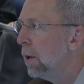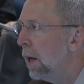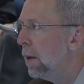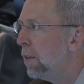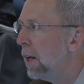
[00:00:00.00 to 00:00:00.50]

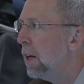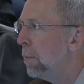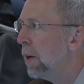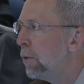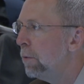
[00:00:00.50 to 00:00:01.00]
and thinking
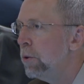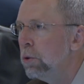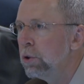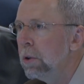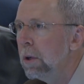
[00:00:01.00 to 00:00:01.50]
about the
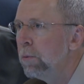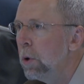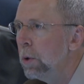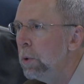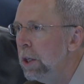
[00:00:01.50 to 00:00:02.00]
future of
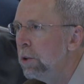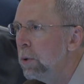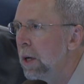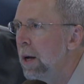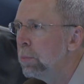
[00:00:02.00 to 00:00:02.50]
what we need to
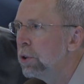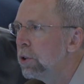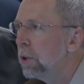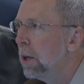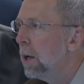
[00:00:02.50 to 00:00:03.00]

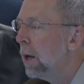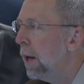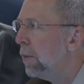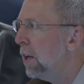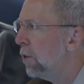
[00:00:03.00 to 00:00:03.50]
accomplish
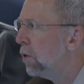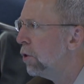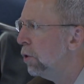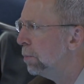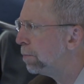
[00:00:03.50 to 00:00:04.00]
at the
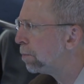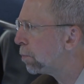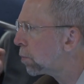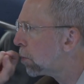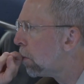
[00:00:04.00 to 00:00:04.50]
Institute.
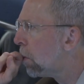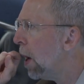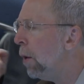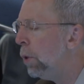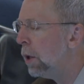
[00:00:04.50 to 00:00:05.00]

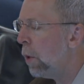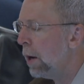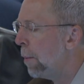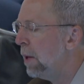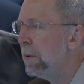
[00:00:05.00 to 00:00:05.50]
I really want,
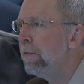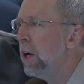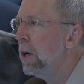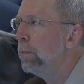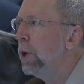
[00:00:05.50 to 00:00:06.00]
I'm going to be
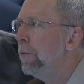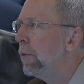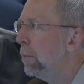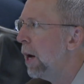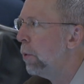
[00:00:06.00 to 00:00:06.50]
very brief
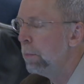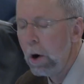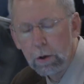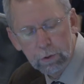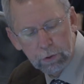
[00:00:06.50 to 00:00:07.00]
in my
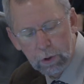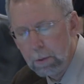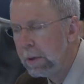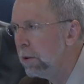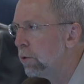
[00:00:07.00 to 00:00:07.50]
remarks. There's going to
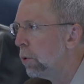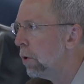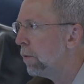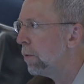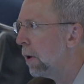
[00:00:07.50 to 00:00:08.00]
be sort
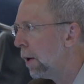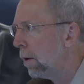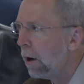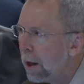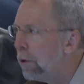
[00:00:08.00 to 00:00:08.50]
of uh,
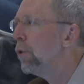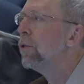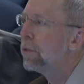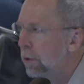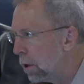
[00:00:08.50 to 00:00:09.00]

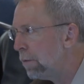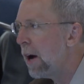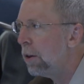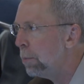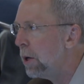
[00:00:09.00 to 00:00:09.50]
others going to
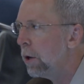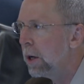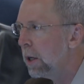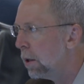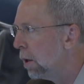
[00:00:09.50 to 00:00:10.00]
follow me are
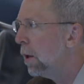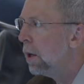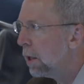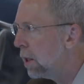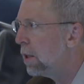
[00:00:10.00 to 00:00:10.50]
going to
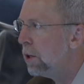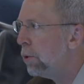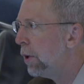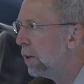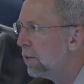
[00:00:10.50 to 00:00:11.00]

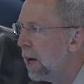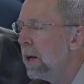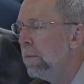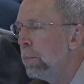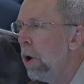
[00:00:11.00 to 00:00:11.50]
continually to set
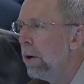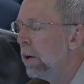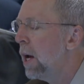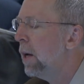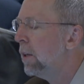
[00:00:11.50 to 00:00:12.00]
a broader
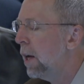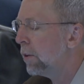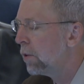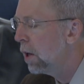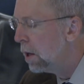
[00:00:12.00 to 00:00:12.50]

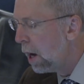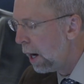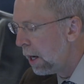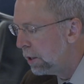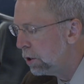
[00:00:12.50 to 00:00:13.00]
context.
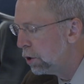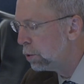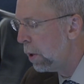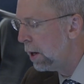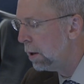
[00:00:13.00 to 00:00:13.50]
I, I did just
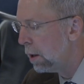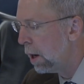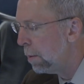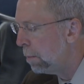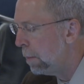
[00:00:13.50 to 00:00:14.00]
want to
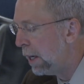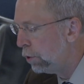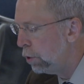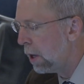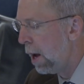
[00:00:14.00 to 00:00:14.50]
uh, make
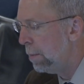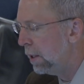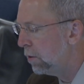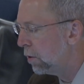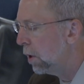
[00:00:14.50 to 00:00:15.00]
two
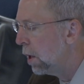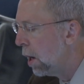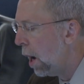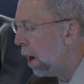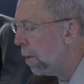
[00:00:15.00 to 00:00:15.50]
comments.
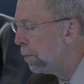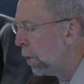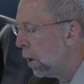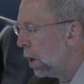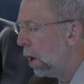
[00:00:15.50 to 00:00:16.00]
Um,
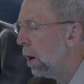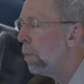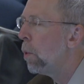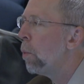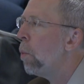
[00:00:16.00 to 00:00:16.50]

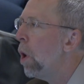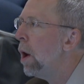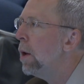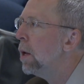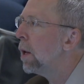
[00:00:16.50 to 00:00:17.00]
um,
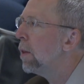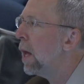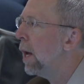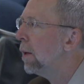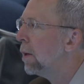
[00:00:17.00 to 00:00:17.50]
one
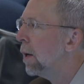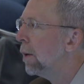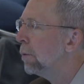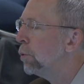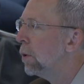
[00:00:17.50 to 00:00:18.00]
that
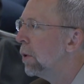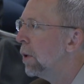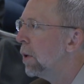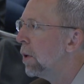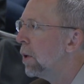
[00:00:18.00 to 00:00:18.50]
uh,
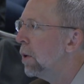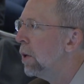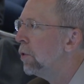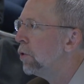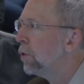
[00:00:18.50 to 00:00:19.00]

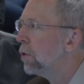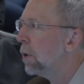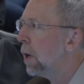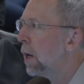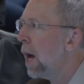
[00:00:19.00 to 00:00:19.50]
is just
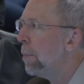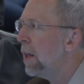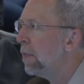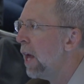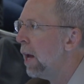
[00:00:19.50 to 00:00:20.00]
a, a,
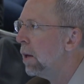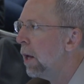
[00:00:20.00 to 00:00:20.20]
comment that,